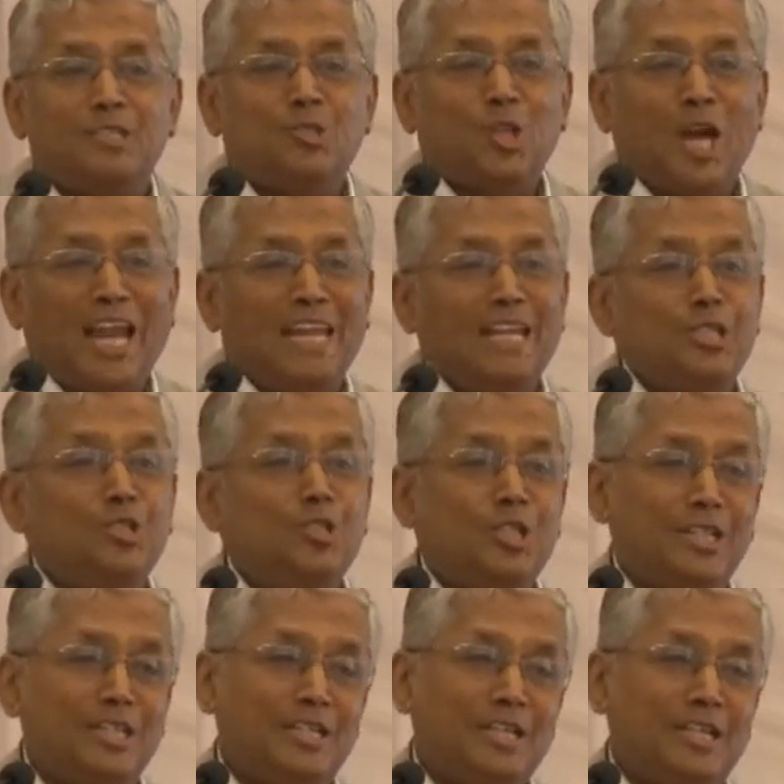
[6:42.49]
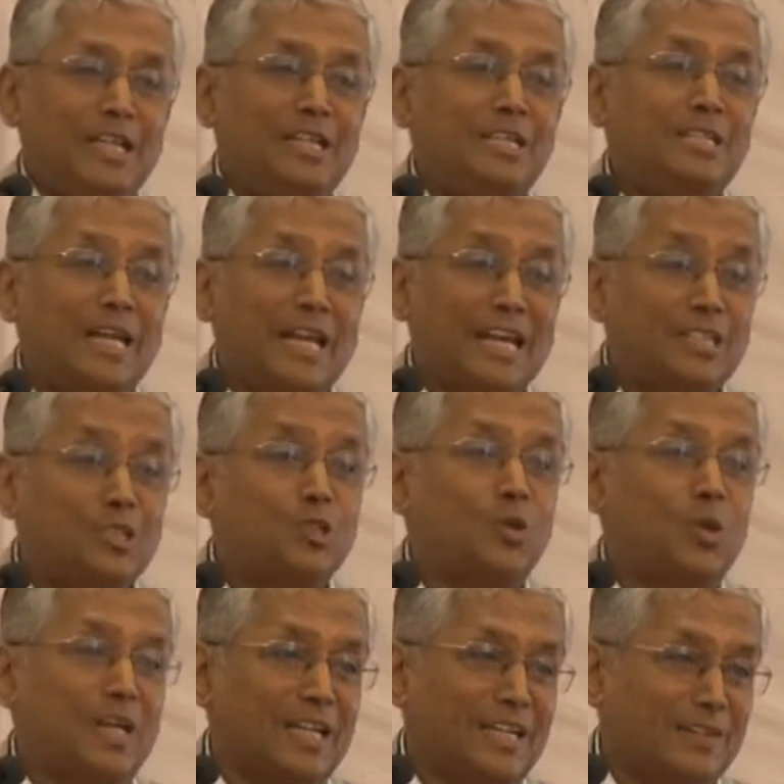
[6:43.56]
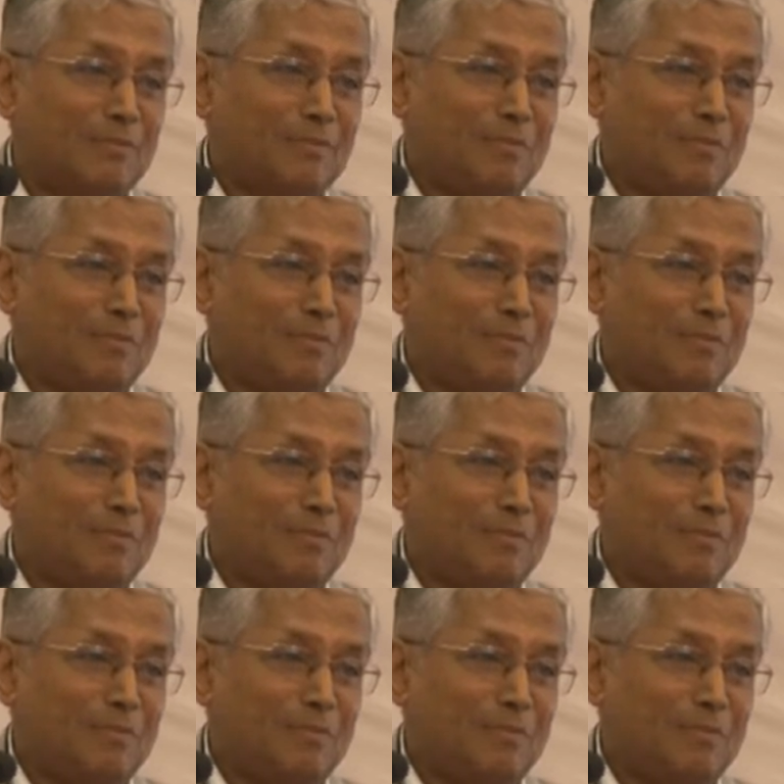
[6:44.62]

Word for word: challenging intellectually.